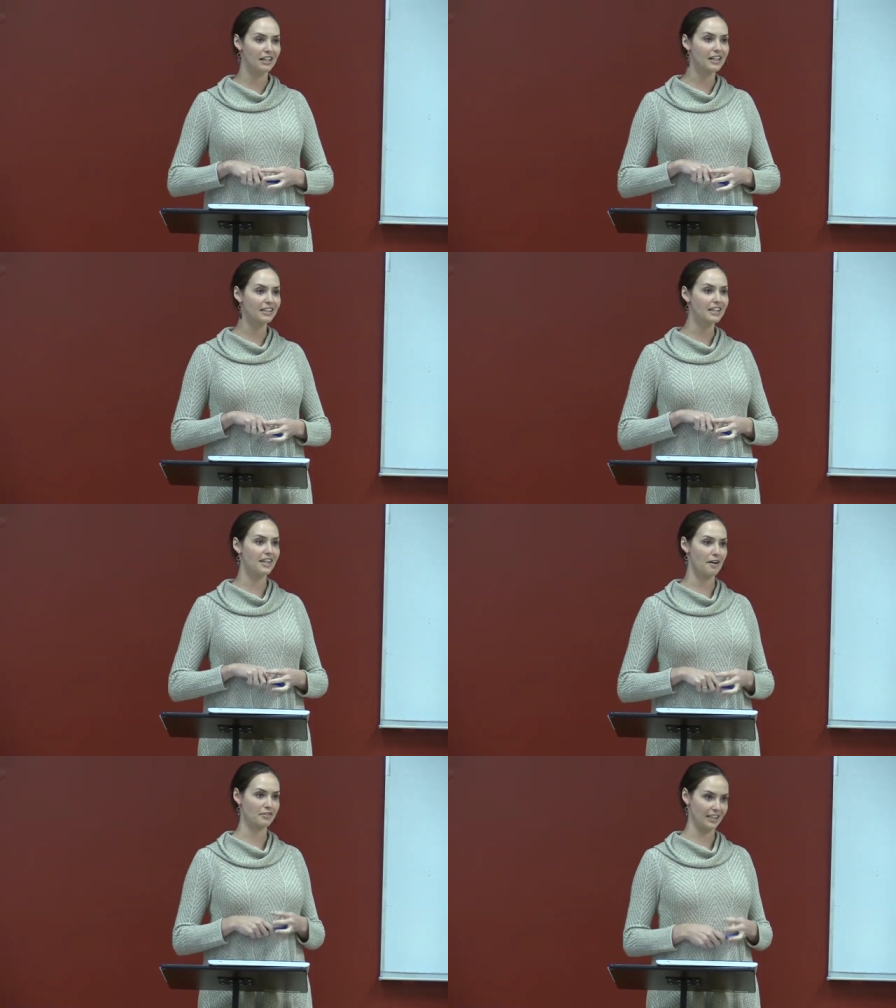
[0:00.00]
politically
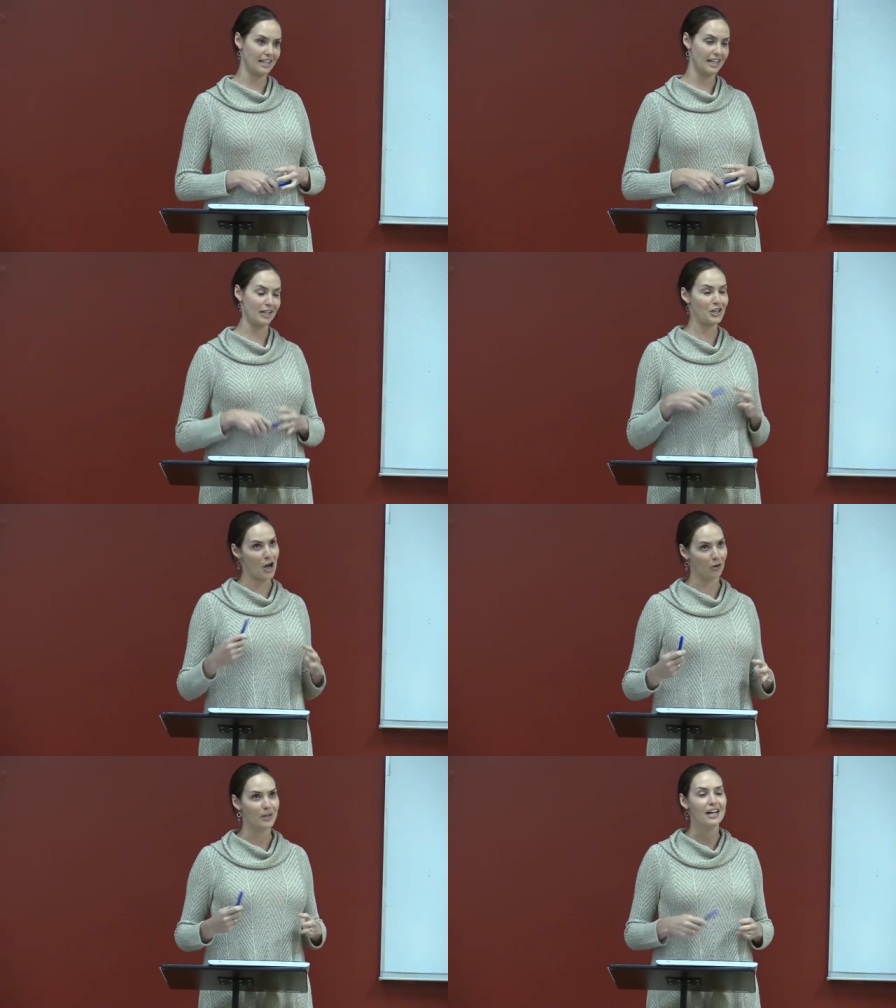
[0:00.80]
left-leaning?
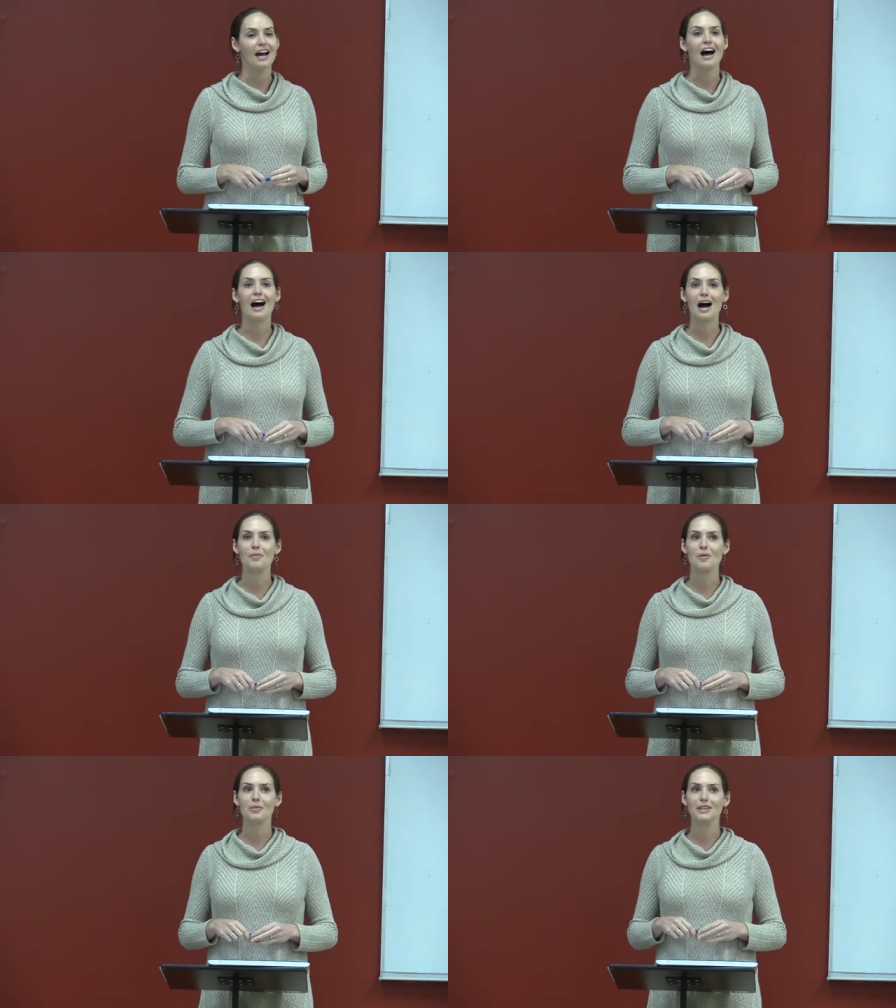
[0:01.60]
No.
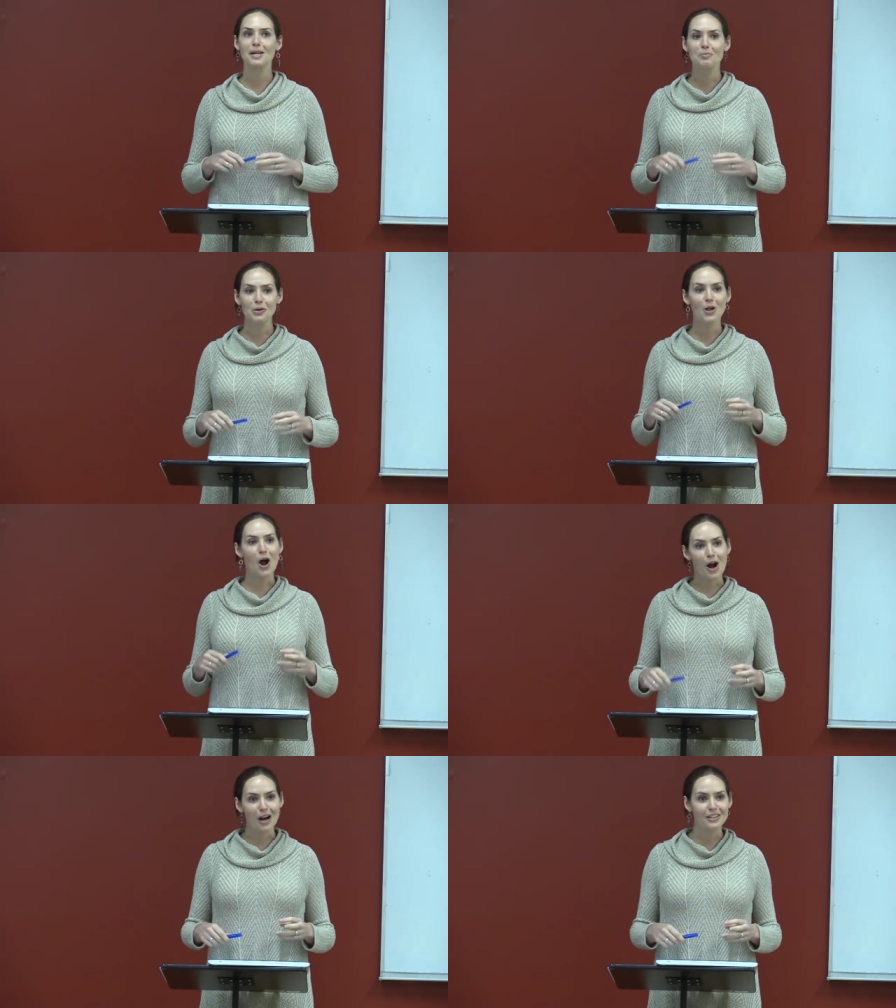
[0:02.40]
Um, liberal
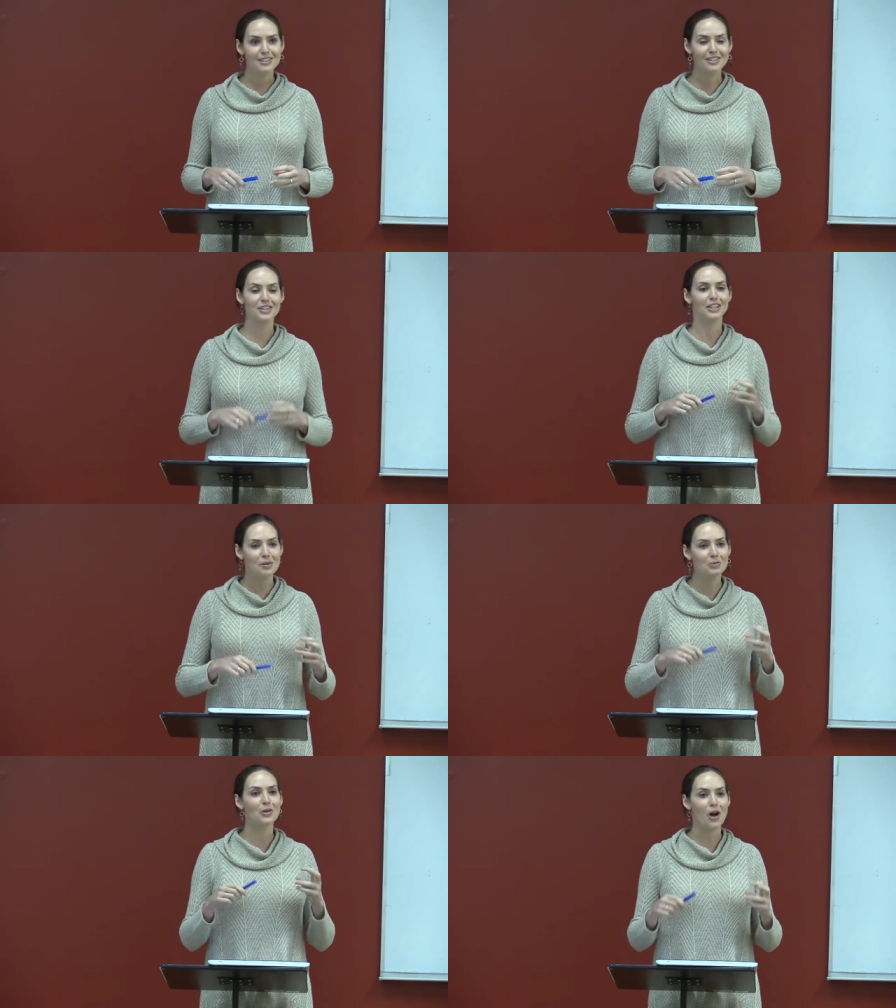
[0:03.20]
arts, the
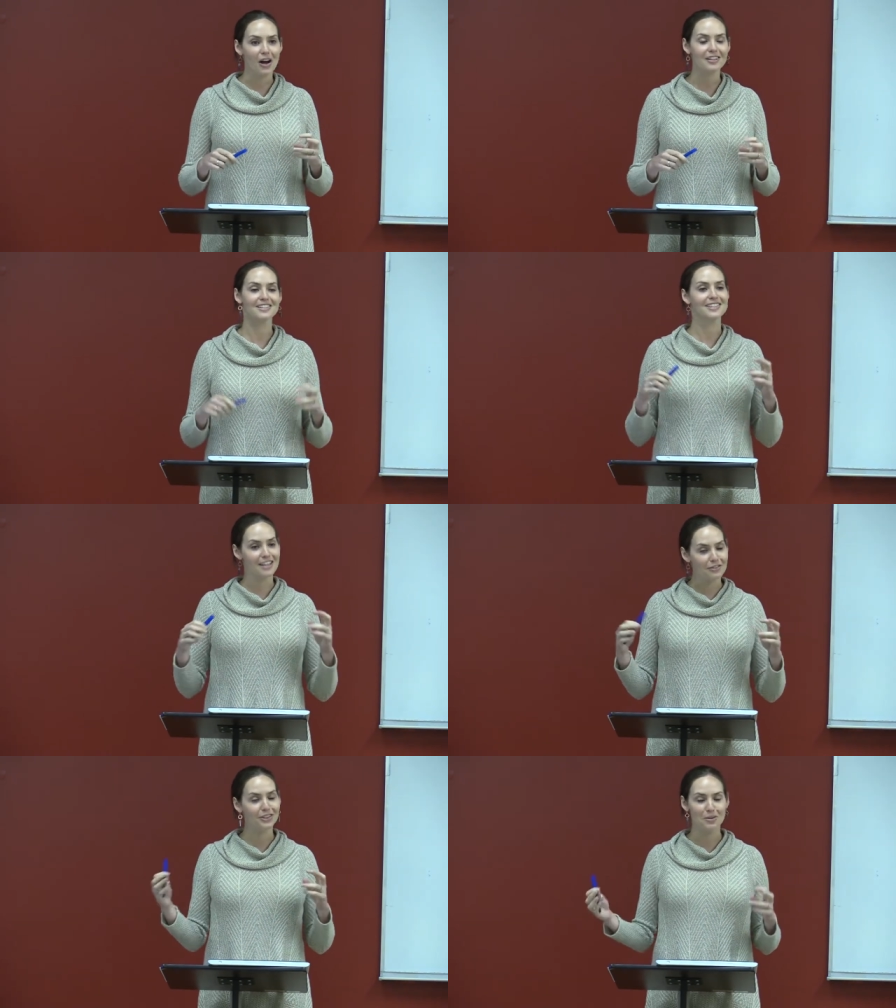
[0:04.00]
liberal arts, the
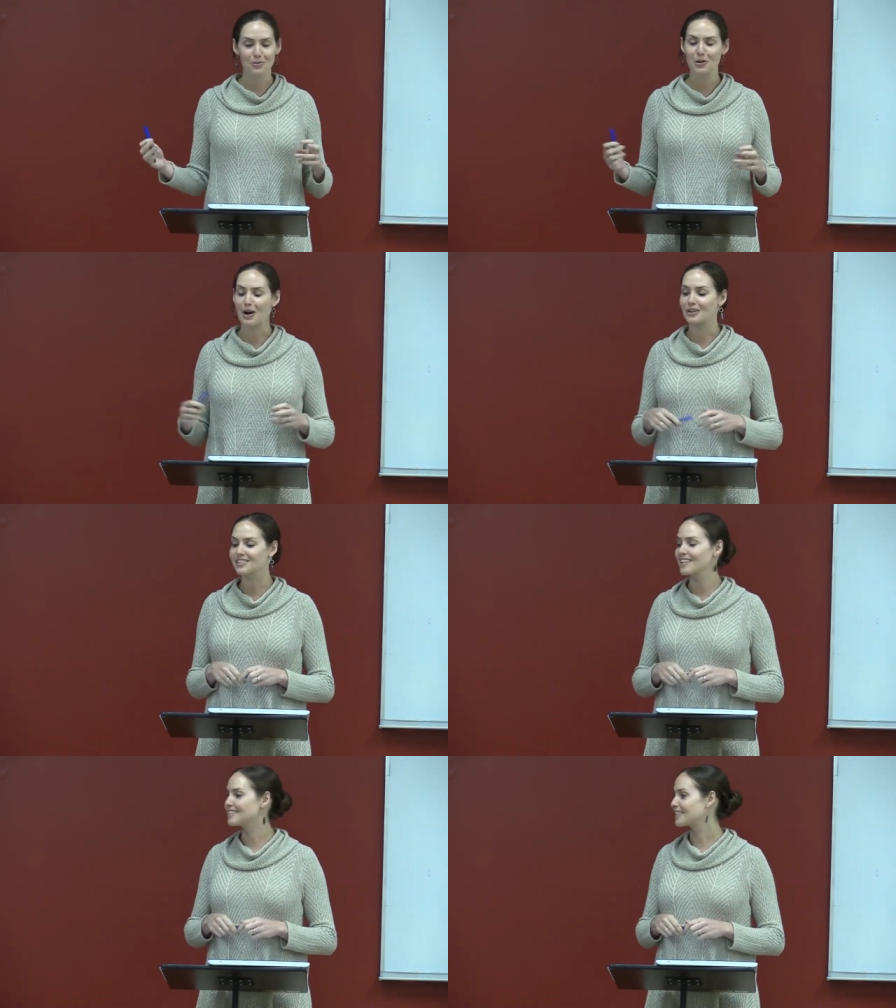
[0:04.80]
seven liberal
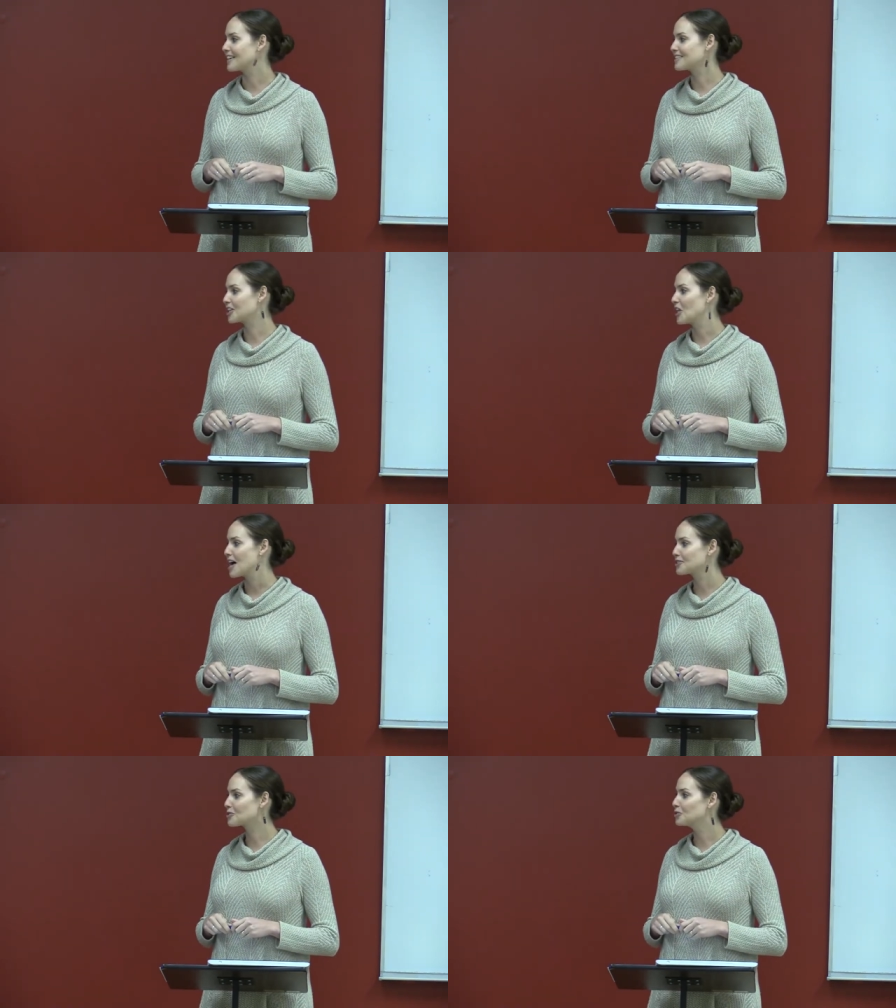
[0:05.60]
arts, it's, it's a
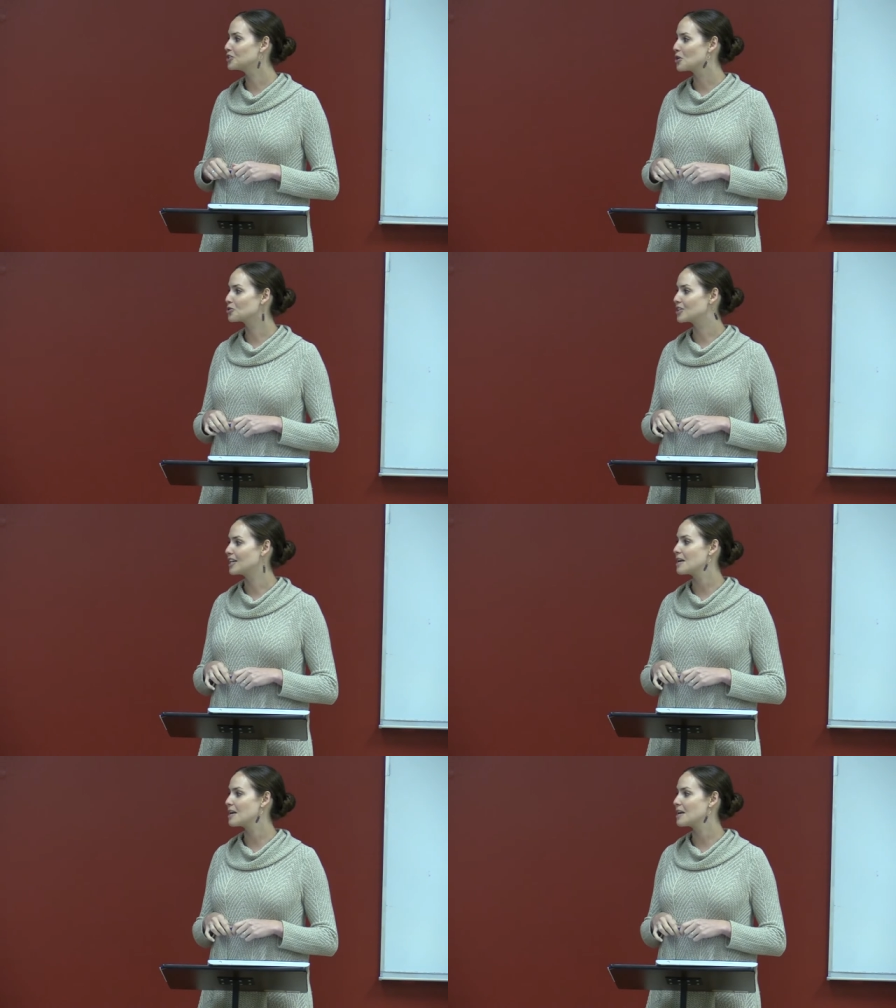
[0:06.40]
classical notion.